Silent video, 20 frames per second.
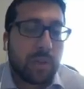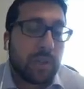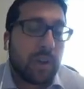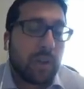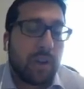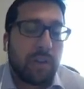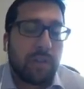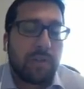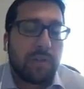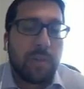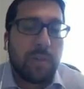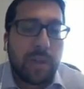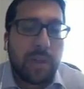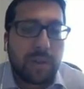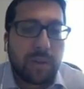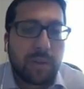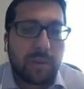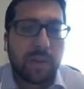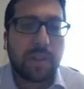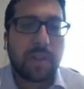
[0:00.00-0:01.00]
you're all
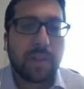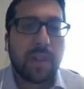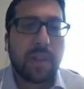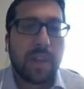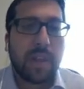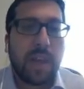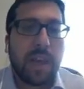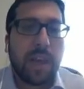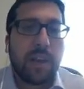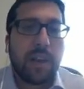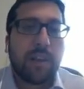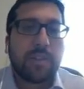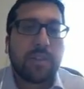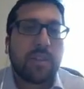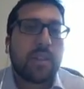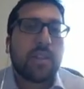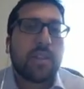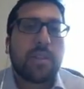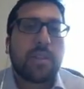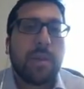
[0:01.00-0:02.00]
familiar with, and
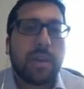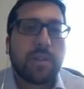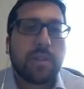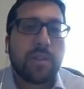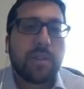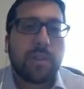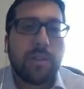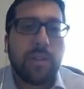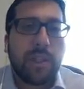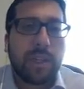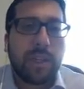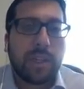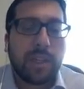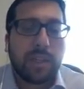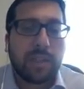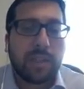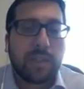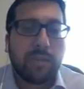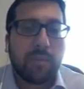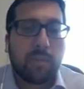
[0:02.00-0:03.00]
also the special
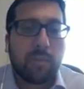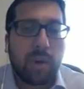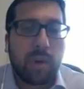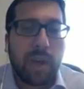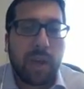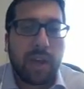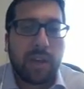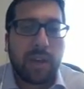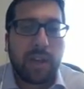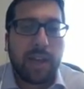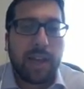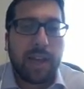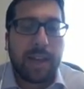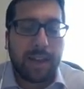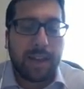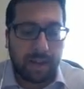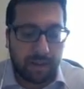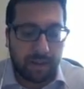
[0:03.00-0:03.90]
uniqueness of bread and